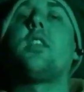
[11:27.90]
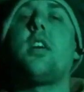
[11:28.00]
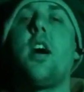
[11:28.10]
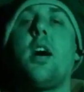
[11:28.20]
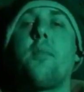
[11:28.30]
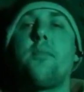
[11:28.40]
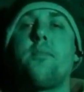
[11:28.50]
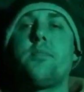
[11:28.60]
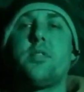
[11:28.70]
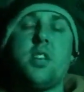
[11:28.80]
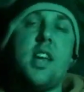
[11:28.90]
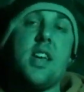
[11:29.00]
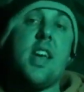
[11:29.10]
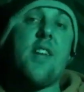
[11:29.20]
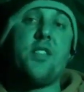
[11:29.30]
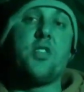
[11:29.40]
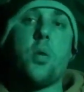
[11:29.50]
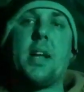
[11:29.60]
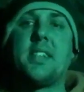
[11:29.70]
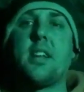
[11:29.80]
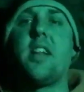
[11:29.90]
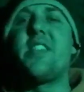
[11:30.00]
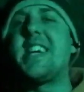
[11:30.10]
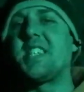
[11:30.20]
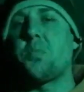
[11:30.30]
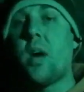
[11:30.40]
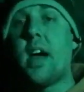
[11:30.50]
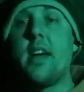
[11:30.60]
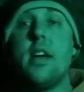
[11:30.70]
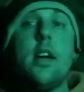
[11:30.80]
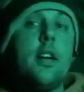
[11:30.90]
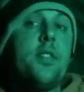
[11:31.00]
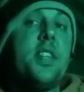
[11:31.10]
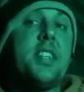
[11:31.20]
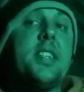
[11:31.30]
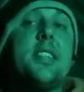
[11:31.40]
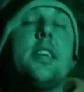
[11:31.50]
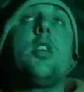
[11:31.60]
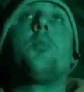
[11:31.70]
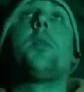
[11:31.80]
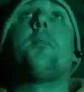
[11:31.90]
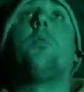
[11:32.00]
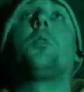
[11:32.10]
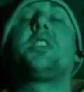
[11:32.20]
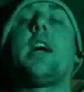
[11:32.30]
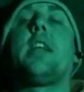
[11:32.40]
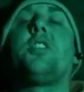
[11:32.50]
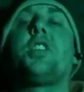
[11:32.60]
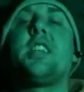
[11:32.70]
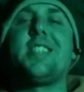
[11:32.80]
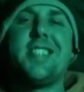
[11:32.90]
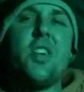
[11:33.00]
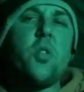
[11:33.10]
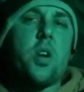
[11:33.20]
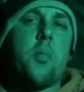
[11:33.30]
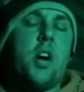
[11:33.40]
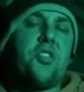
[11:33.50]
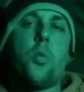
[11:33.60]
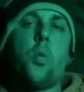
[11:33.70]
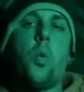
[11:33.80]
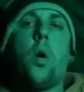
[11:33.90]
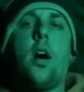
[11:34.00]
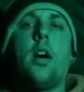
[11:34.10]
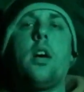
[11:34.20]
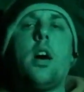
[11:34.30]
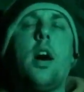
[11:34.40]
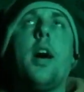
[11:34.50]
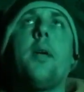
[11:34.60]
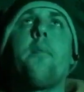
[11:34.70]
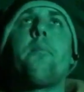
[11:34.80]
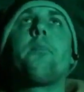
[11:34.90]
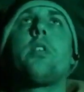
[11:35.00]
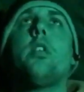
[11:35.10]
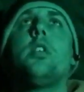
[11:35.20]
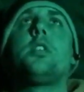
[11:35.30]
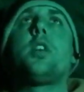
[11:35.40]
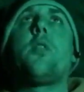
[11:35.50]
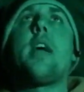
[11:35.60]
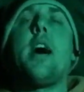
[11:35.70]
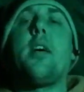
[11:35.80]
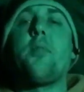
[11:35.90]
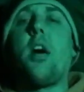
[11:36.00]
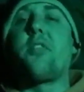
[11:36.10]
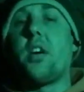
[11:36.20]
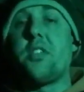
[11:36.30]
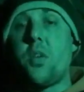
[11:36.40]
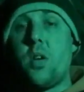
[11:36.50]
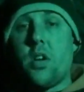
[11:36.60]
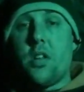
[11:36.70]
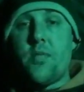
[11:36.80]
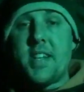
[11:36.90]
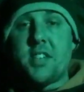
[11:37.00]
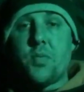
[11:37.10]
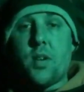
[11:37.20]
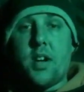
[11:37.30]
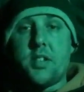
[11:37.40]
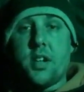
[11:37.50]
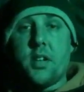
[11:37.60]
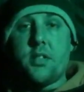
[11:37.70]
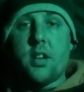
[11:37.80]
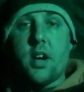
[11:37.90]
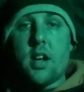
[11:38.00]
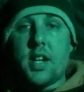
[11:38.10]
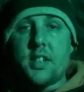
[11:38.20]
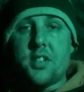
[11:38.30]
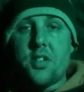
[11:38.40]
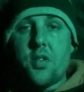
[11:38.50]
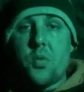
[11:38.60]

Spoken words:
So even to a place like this, where this is a little bit more challenging. It's still commercial water. So yeah, I do a lot of the reservoirs. I like to